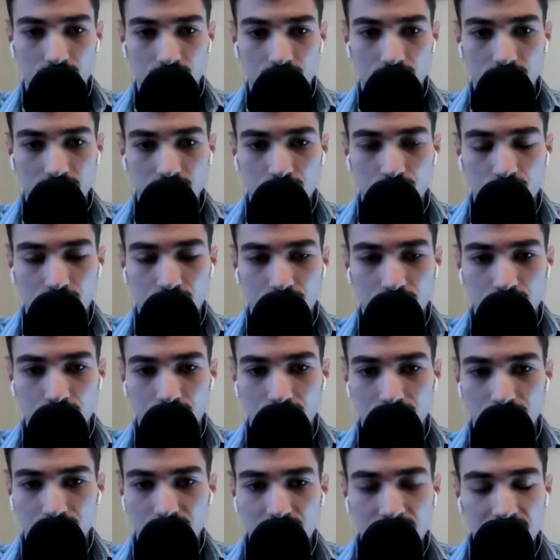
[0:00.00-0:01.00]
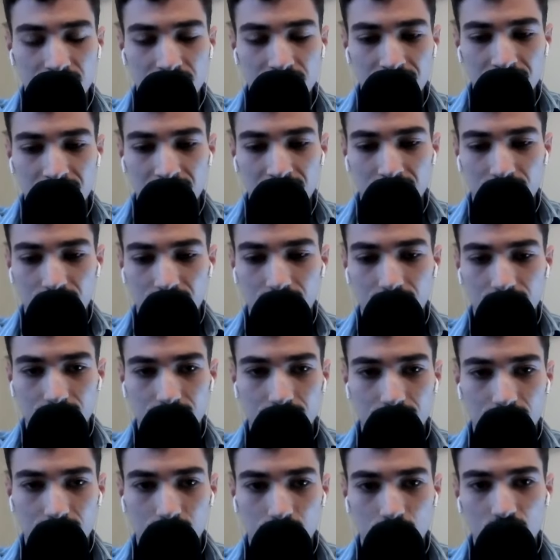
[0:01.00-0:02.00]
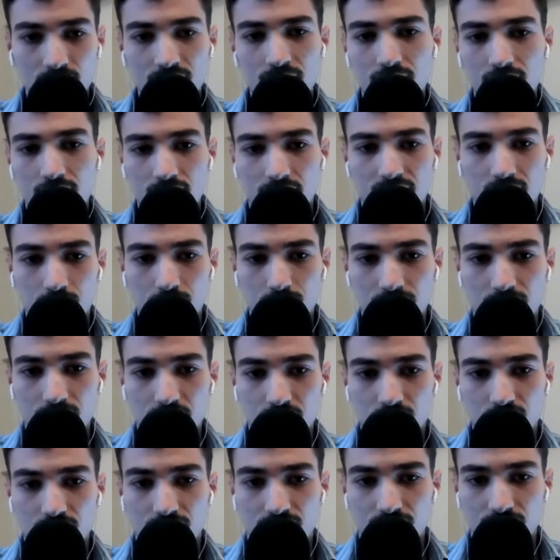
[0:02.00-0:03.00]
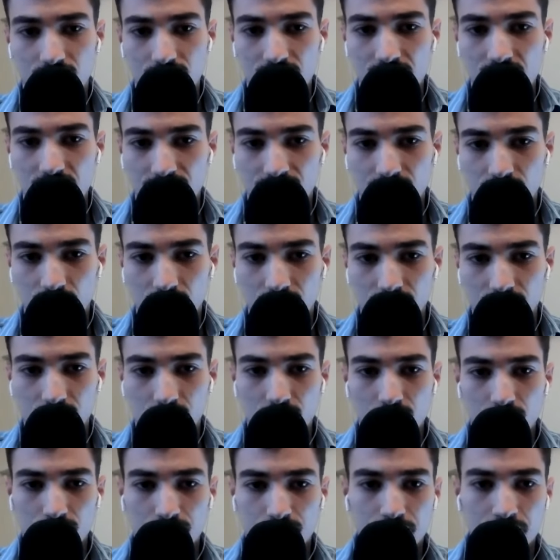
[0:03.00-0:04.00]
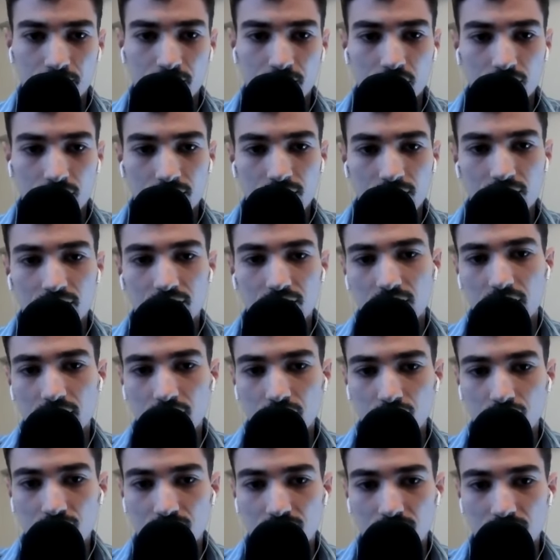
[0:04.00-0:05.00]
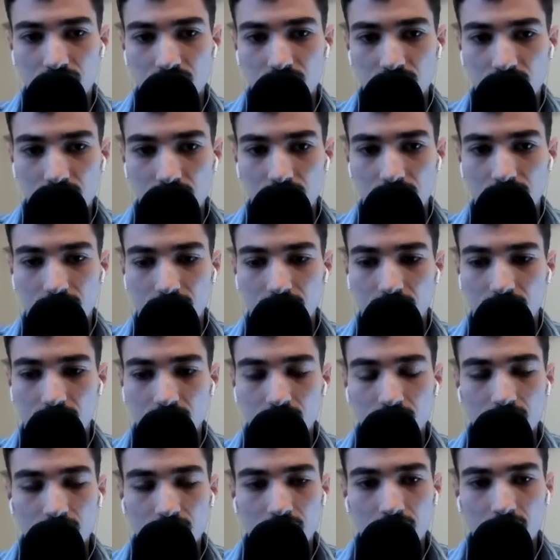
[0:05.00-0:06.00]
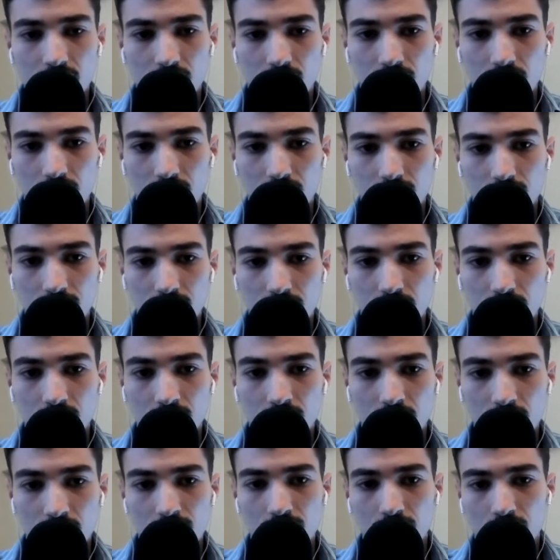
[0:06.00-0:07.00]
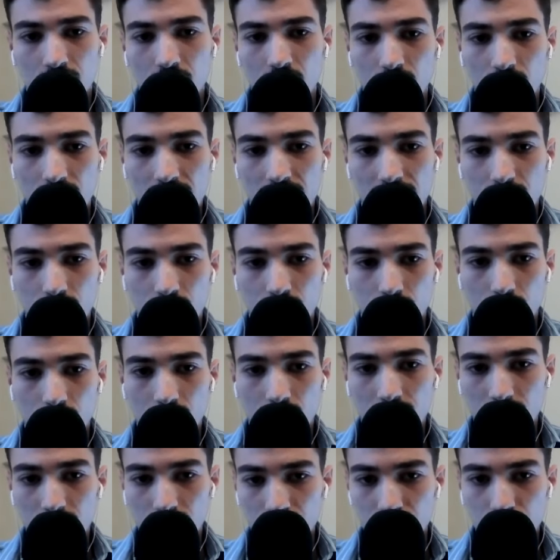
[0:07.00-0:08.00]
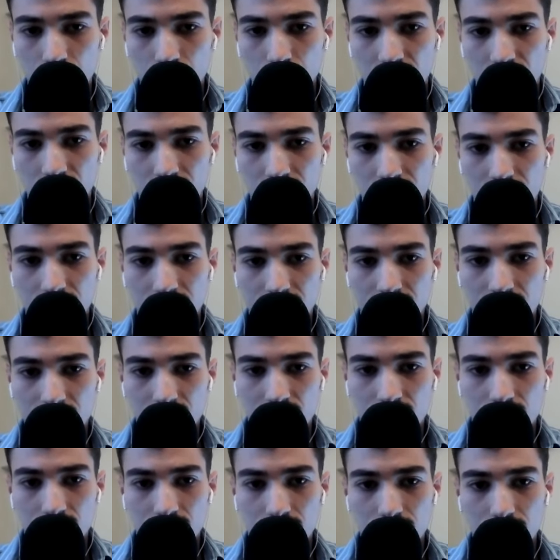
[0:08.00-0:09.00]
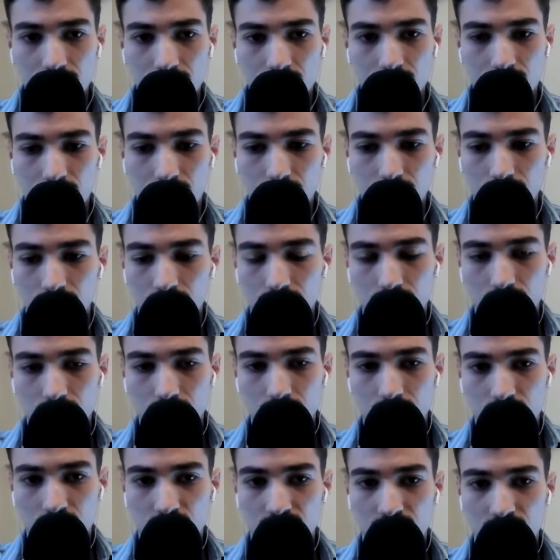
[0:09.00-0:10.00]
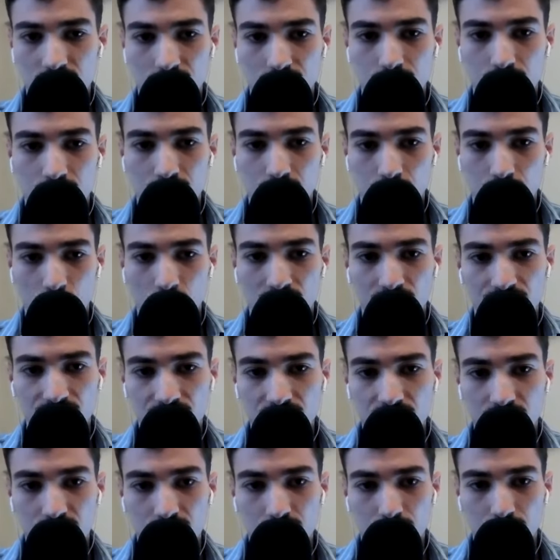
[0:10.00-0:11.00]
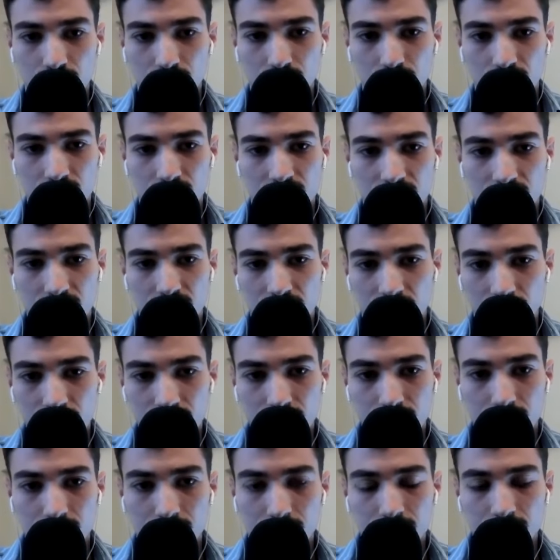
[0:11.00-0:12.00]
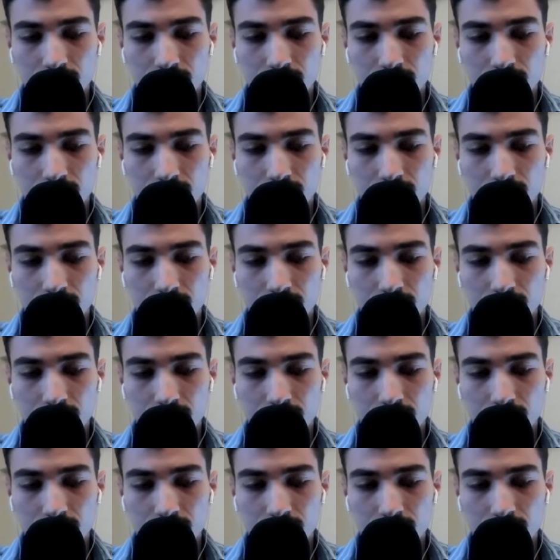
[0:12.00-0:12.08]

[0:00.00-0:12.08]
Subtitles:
US treasuries. What's the explanation for that front? Are these nations seeing uh, other collateral elsewhere that's, just simply more feasible to carry?